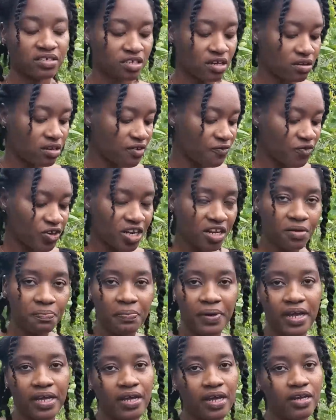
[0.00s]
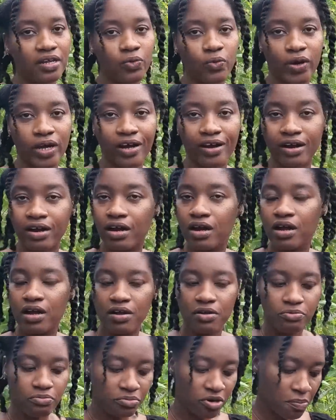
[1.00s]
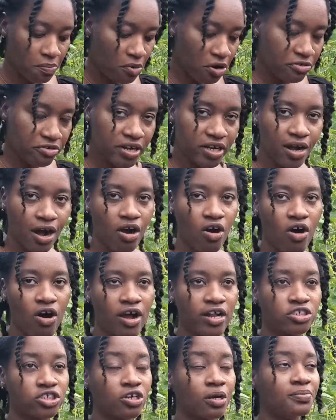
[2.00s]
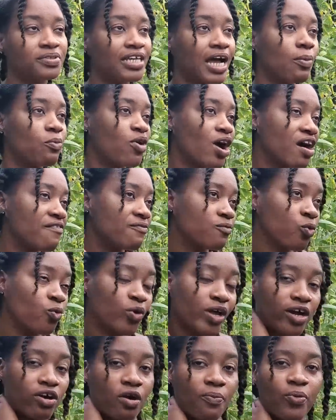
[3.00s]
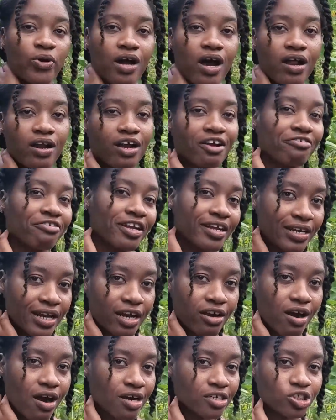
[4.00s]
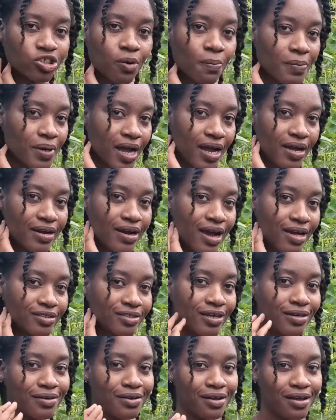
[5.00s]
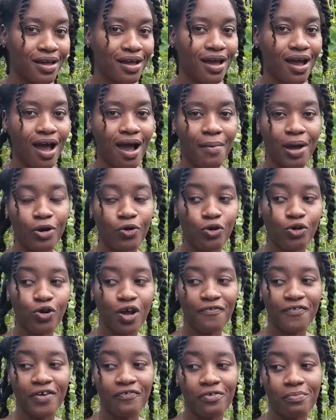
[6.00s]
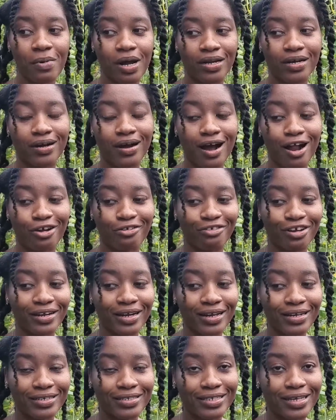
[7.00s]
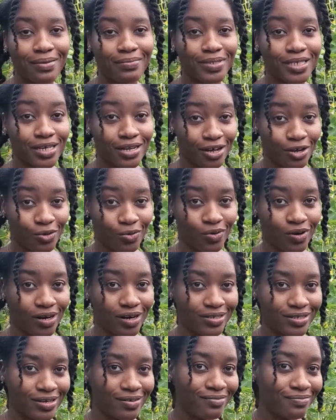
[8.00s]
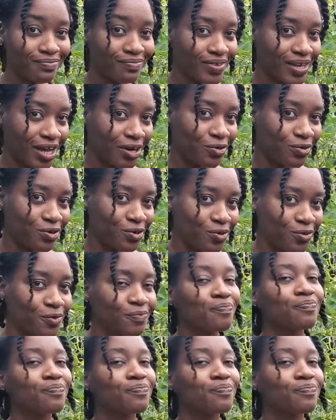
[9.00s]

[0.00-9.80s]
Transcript: So you're feeling pain anywhere, the Moringa oil. Sometimes we wake up with all a crick neck or something like that. I don't know if everybody call crick neck the same thing in the world or so. I don't know.